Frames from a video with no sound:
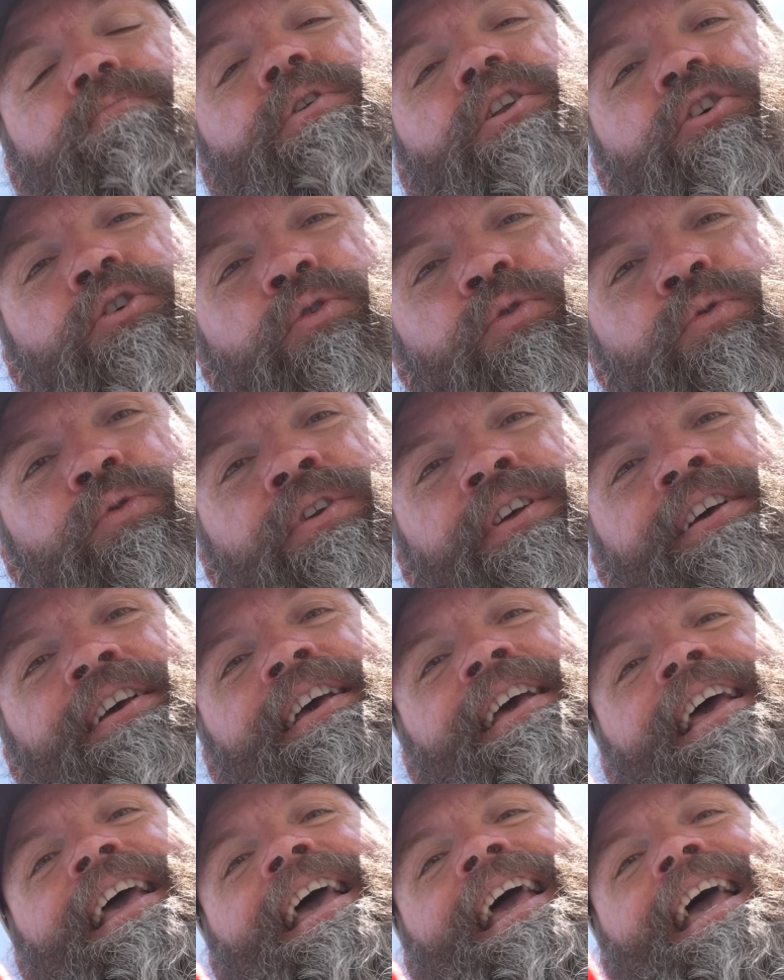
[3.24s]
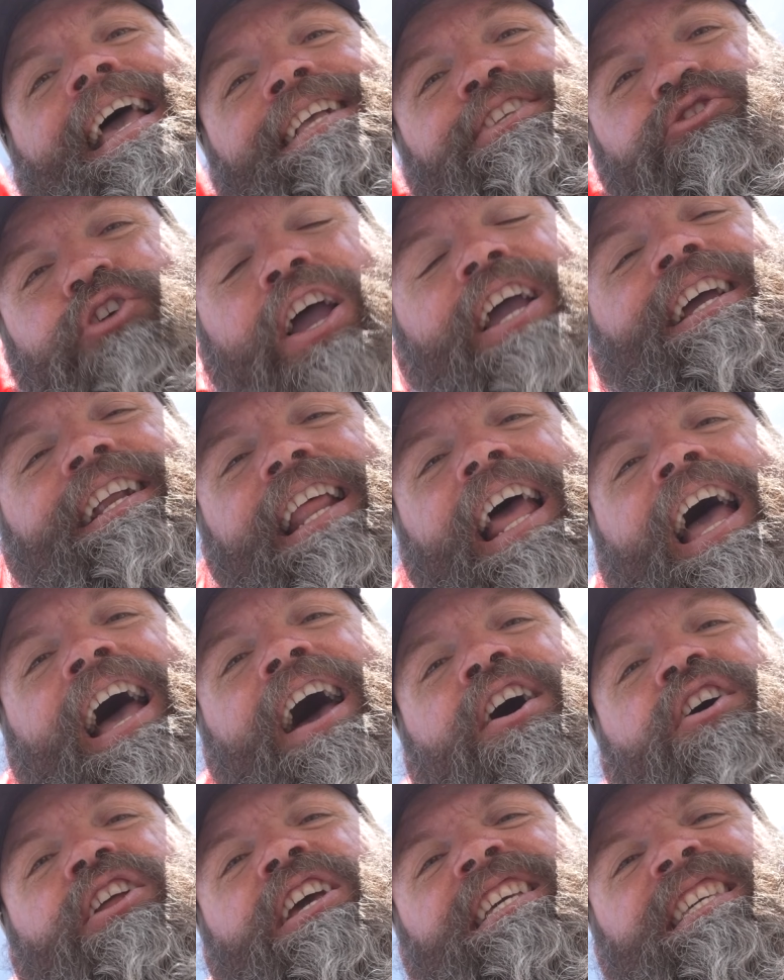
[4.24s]
balloon and track it
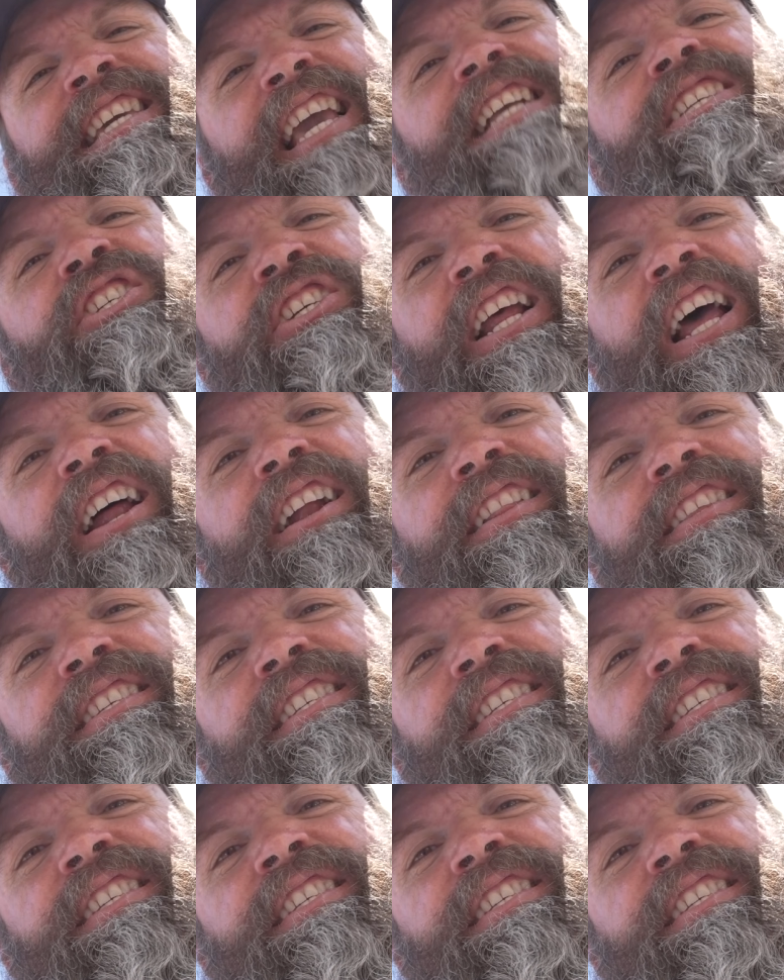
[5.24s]
down and catch it out of the